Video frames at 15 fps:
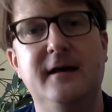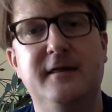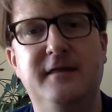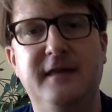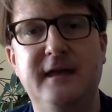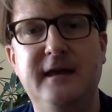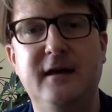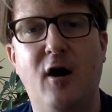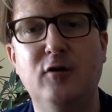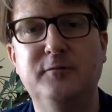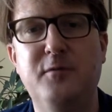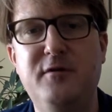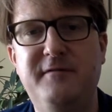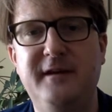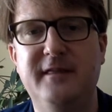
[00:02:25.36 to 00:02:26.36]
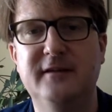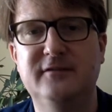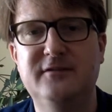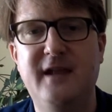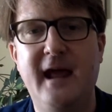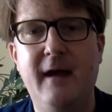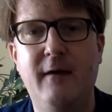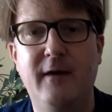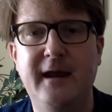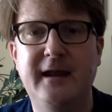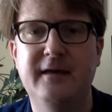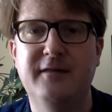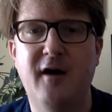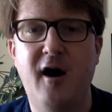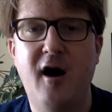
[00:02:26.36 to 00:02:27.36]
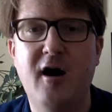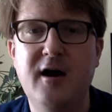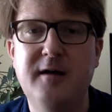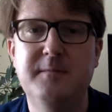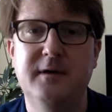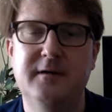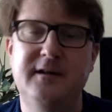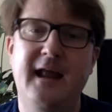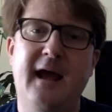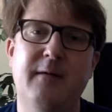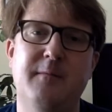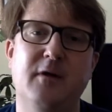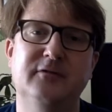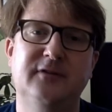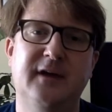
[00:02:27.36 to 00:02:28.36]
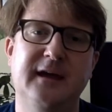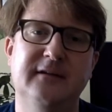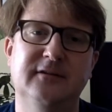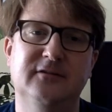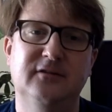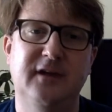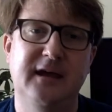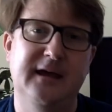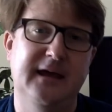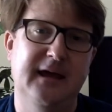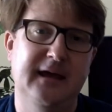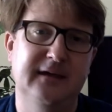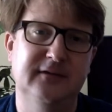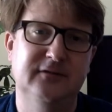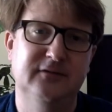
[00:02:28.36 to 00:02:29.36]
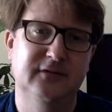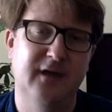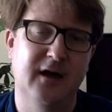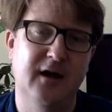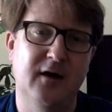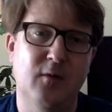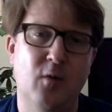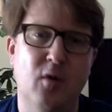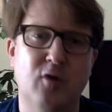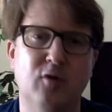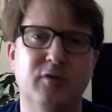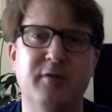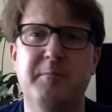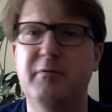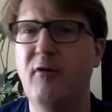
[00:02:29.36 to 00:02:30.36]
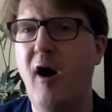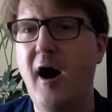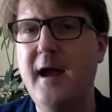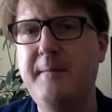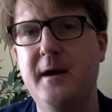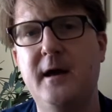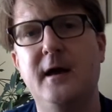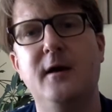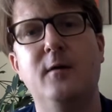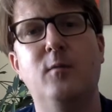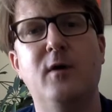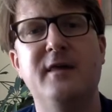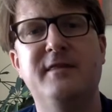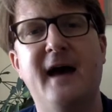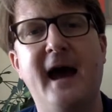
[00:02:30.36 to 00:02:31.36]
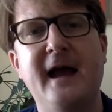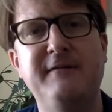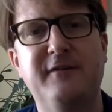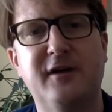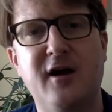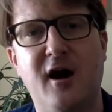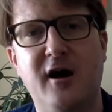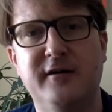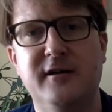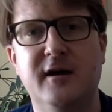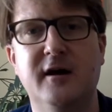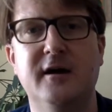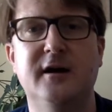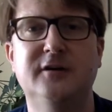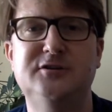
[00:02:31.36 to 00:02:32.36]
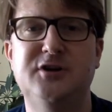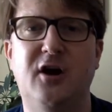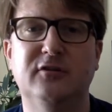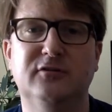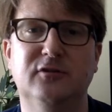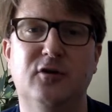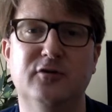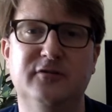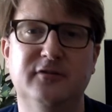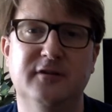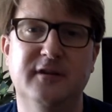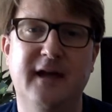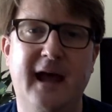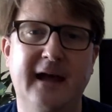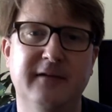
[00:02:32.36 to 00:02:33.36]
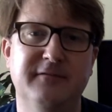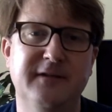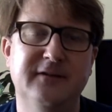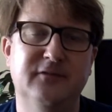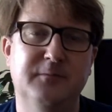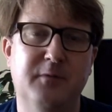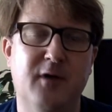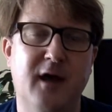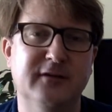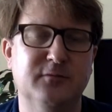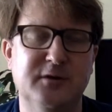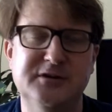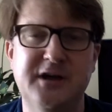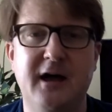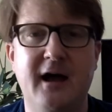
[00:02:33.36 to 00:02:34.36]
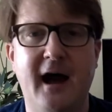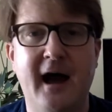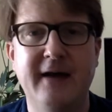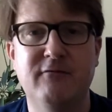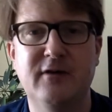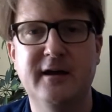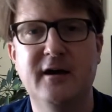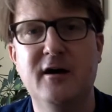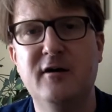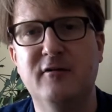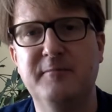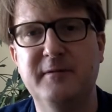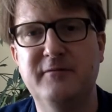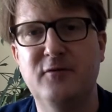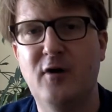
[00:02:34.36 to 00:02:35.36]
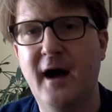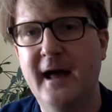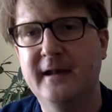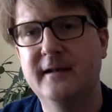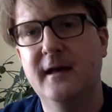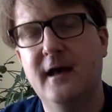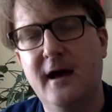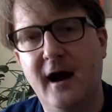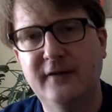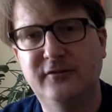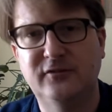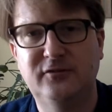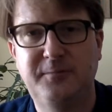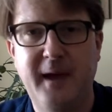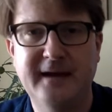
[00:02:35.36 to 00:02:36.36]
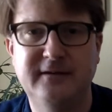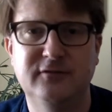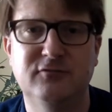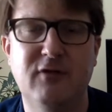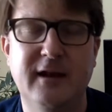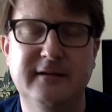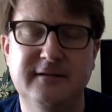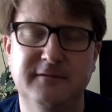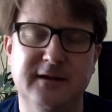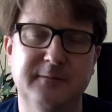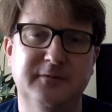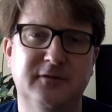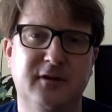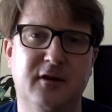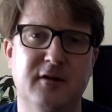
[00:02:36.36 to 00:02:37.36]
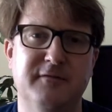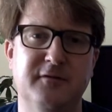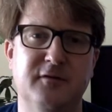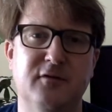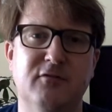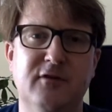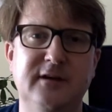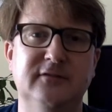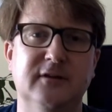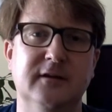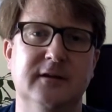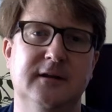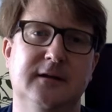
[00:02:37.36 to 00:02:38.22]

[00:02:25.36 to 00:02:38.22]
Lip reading: the old movie that's now in it that I'm now most keen to see is one called The Bribe with Ava Gardner, Charles Lawton, and Vincent Price, which I hadn't really heard of before, and I suspect is relatively obscure for good reason.